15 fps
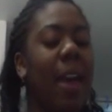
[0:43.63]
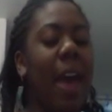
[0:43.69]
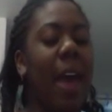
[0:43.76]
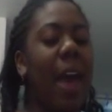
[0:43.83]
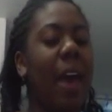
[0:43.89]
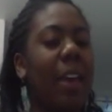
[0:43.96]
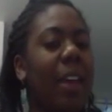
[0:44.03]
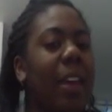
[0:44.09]

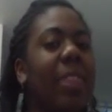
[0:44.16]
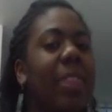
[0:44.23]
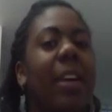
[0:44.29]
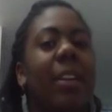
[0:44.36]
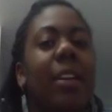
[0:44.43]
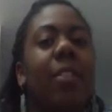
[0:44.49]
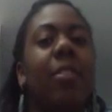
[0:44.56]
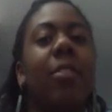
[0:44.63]
and I thought
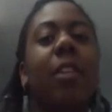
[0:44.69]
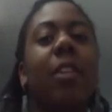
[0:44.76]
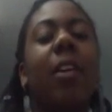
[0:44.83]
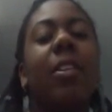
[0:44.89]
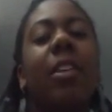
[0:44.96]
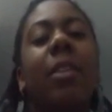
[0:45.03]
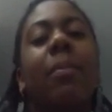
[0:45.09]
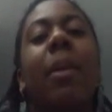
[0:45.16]
I would
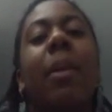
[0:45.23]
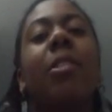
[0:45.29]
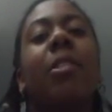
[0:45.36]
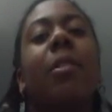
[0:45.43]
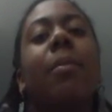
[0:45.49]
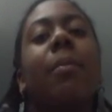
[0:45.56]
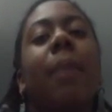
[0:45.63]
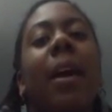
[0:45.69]

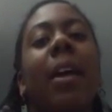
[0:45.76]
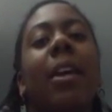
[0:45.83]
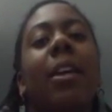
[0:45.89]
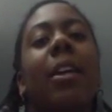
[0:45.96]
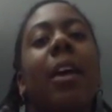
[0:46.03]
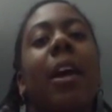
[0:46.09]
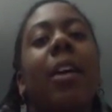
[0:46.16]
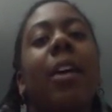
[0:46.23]
document
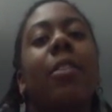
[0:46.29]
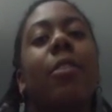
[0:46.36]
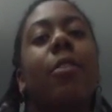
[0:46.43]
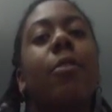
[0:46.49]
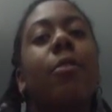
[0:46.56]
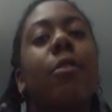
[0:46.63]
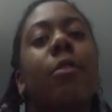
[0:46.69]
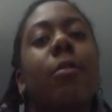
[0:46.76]
my
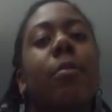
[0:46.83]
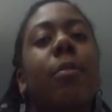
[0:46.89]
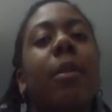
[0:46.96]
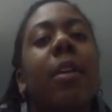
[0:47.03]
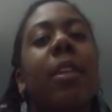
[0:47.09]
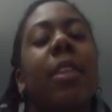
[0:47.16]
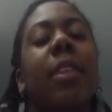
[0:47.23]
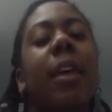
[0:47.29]
use
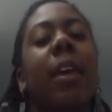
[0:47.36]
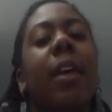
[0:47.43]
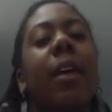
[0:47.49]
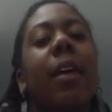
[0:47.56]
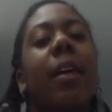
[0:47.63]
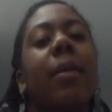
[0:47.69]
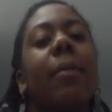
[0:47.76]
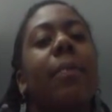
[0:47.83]
with
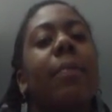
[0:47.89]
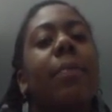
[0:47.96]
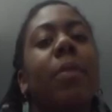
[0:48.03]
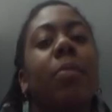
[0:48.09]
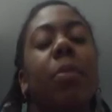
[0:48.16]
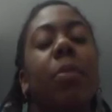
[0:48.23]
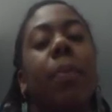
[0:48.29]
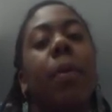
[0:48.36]

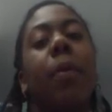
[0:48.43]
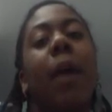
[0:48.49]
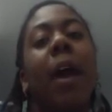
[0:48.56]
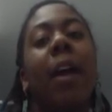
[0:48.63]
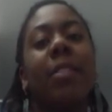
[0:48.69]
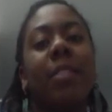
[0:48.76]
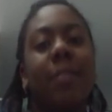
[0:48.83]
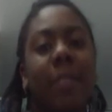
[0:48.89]

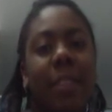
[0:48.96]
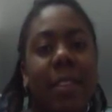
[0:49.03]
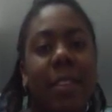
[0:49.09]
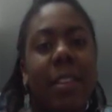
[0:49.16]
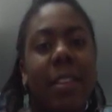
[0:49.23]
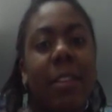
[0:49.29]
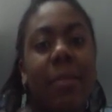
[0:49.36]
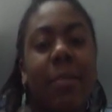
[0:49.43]
Proactiv and
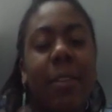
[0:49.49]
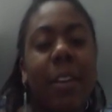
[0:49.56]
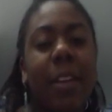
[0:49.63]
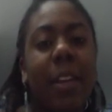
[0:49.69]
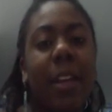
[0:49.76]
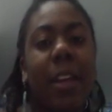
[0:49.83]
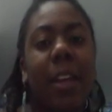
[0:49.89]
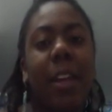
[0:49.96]
see if
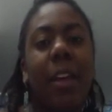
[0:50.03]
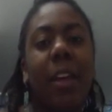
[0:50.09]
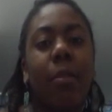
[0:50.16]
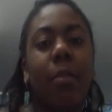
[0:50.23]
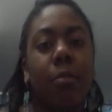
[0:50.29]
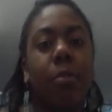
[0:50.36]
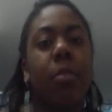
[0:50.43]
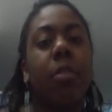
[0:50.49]
it
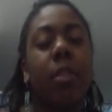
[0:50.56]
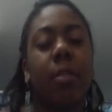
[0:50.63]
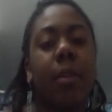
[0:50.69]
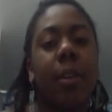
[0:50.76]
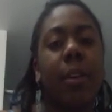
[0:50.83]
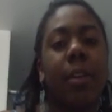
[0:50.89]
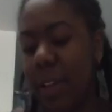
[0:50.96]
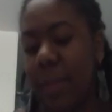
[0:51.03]
really
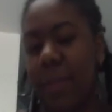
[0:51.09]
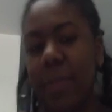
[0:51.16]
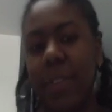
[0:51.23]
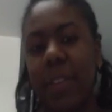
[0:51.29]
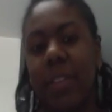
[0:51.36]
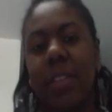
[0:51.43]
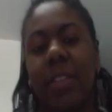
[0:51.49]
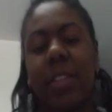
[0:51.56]
worked.
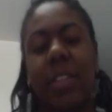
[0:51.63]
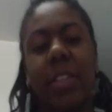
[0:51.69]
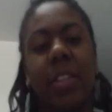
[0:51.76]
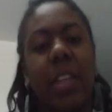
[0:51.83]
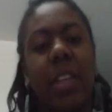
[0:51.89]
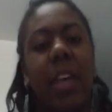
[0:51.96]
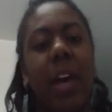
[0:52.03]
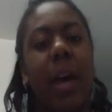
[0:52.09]
This is
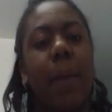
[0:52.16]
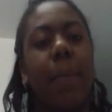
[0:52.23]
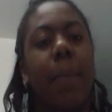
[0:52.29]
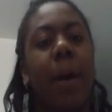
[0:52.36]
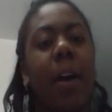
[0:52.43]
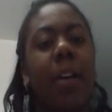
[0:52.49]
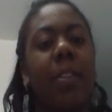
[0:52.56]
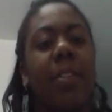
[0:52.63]
the
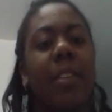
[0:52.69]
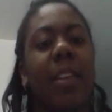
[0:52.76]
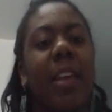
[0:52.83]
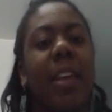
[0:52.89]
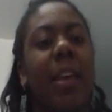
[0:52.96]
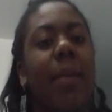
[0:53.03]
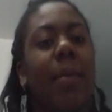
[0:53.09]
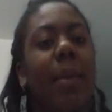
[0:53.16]
box it
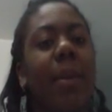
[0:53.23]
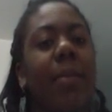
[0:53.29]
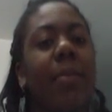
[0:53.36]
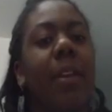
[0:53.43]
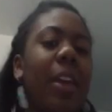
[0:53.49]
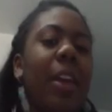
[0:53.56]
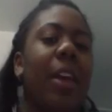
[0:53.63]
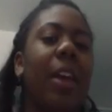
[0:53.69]
came
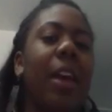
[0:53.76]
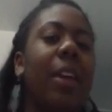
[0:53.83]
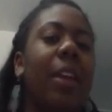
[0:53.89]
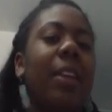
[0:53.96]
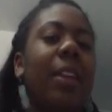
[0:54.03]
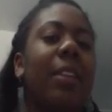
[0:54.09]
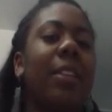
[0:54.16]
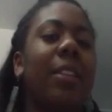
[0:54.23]
in, and
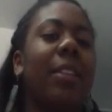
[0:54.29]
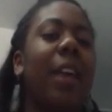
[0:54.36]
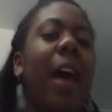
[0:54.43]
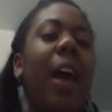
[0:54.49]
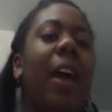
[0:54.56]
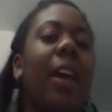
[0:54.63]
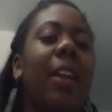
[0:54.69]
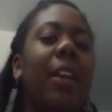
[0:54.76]

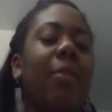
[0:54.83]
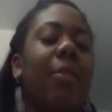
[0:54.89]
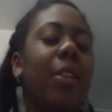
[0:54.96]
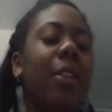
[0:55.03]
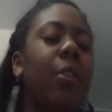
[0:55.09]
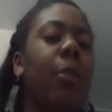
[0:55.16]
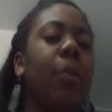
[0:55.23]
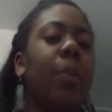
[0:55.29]
inside, I
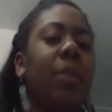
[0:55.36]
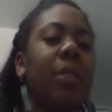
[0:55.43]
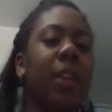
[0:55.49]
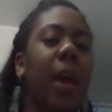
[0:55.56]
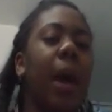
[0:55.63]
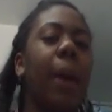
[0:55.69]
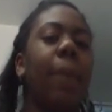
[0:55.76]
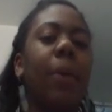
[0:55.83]
already opened it
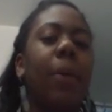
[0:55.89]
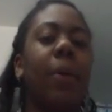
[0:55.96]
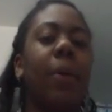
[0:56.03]
up.